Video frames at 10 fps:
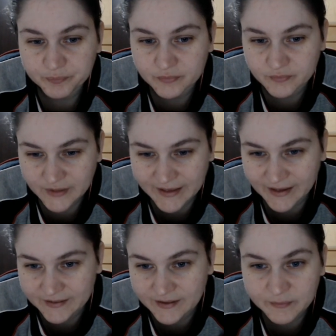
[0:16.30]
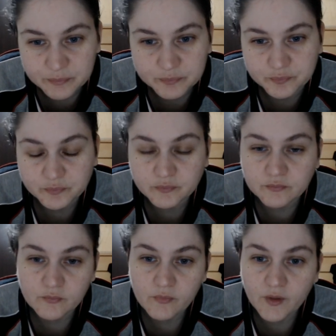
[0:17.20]
candy
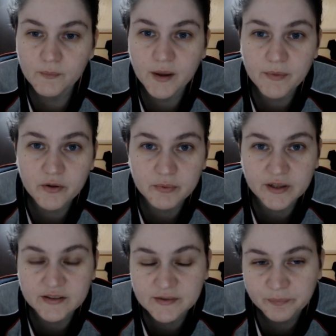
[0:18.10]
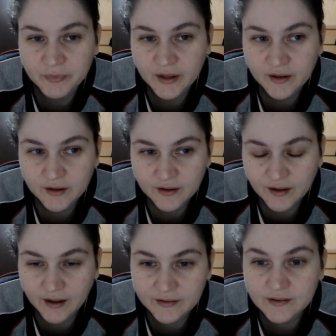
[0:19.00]
in my mouth because
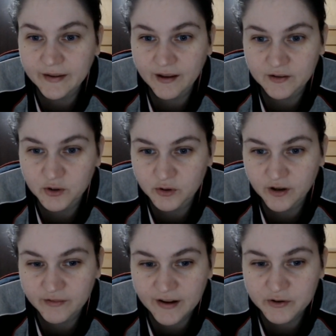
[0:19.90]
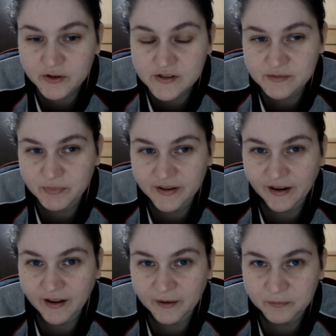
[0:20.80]
I didn't get coronavirus, but
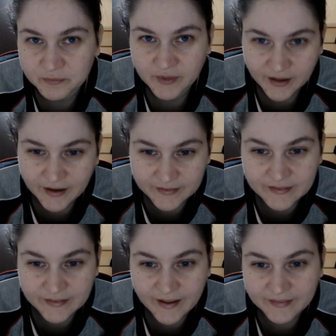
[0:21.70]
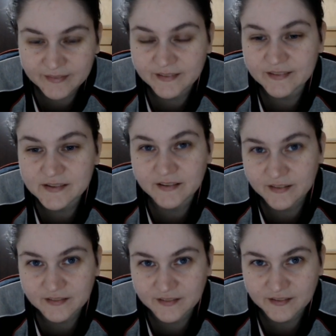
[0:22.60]
I did get the
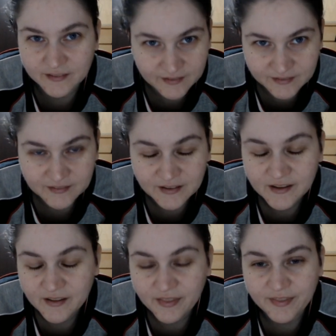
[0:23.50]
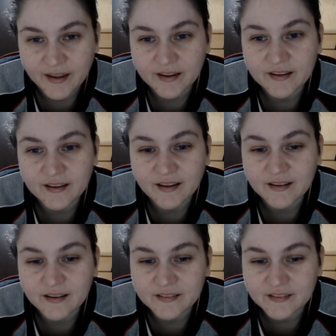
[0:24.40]
seasonal thing, and
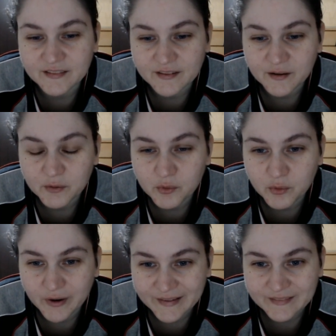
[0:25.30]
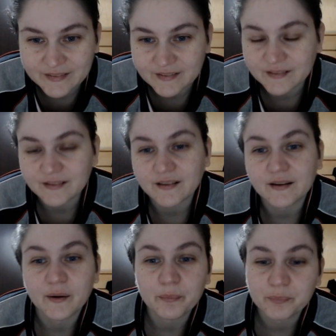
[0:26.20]
it's quite
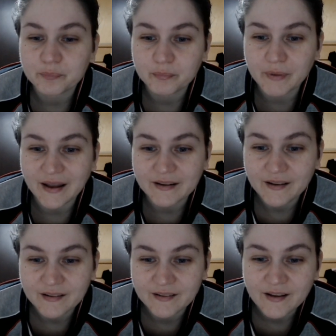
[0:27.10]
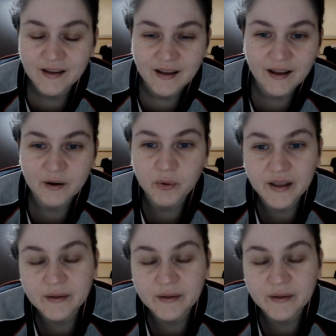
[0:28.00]
bad anyway.